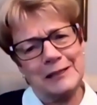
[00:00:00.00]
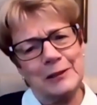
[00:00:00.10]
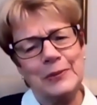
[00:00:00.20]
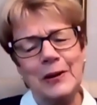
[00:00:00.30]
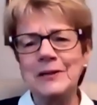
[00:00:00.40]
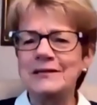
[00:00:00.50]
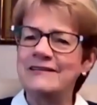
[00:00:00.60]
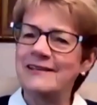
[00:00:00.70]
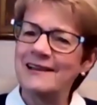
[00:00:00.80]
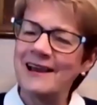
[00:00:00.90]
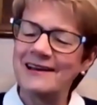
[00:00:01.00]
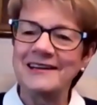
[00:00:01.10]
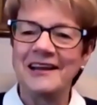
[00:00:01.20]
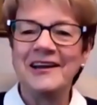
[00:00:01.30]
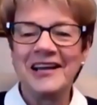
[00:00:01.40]
about it and then get
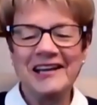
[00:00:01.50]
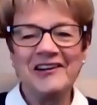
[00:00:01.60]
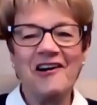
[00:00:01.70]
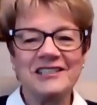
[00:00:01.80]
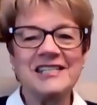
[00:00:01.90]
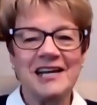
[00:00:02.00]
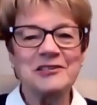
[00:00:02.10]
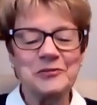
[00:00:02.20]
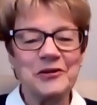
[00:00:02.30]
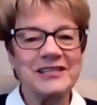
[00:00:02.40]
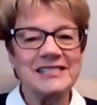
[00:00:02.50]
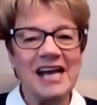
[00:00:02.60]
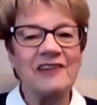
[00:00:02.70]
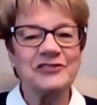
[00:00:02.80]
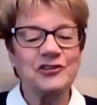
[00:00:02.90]
in in contact with us
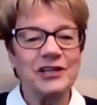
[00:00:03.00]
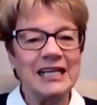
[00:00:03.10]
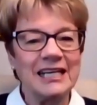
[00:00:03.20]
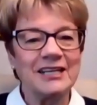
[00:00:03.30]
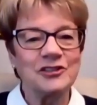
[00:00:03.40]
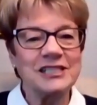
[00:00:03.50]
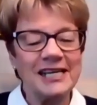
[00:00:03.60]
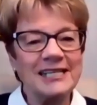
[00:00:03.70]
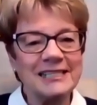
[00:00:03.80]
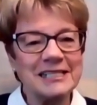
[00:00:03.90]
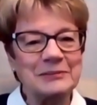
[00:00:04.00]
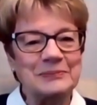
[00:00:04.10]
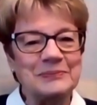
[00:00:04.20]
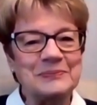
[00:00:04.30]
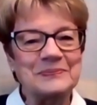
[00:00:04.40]
after at a later date.
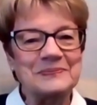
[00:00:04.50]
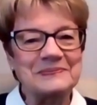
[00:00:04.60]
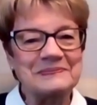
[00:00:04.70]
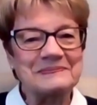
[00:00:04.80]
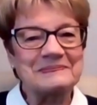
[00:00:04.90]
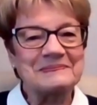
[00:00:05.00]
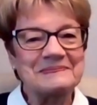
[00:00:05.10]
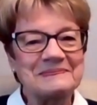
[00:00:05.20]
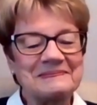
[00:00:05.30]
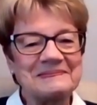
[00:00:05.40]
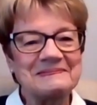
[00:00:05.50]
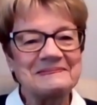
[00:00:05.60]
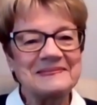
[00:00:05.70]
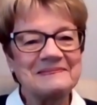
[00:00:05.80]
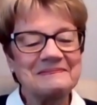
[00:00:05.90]
Excellent. And, and, again, the day of
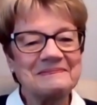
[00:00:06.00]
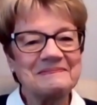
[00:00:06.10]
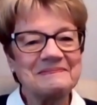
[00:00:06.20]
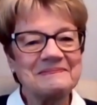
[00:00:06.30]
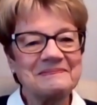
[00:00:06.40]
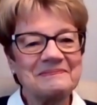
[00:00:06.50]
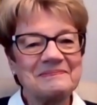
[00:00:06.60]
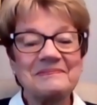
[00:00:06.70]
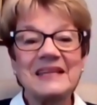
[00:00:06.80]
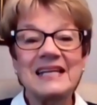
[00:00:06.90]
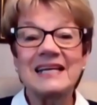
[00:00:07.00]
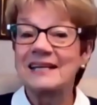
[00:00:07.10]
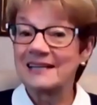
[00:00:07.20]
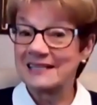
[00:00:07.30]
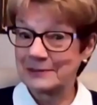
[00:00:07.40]
the open house is May 6th, and
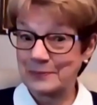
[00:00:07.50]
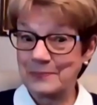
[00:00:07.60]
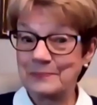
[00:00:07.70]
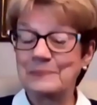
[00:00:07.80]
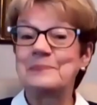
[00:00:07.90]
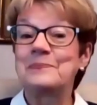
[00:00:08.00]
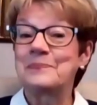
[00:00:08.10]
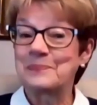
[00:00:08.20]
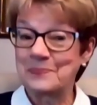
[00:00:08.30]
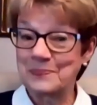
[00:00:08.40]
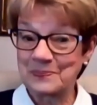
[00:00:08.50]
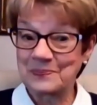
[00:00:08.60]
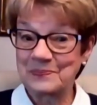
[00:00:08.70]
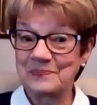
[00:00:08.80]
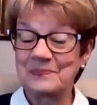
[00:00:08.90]
it's at St. Paul's Church in
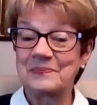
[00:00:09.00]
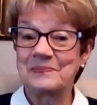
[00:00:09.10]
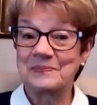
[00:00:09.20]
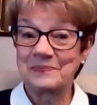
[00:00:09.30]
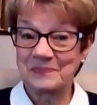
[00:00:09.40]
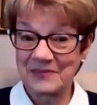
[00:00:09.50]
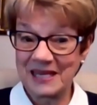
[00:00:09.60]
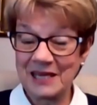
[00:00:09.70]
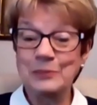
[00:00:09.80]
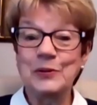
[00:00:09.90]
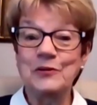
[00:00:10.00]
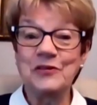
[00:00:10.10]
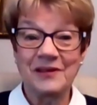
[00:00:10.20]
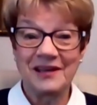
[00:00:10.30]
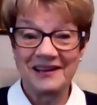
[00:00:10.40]
Perth. Thank you very Thank much you. for
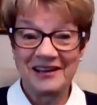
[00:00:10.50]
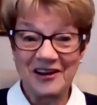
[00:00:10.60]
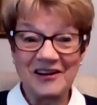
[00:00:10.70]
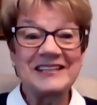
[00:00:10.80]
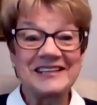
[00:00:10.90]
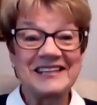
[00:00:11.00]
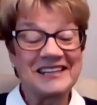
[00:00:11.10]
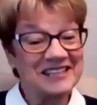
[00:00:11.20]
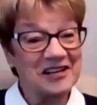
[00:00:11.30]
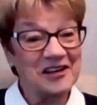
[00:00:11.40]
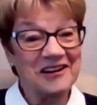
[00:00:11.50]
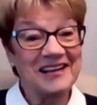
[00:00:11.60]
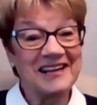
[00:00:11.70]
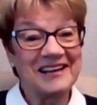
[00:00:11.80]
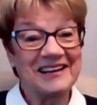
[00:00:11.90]
putting that on. Thank you for
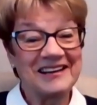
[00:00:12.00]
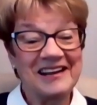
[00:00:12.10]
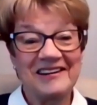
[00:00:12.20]
everything you do for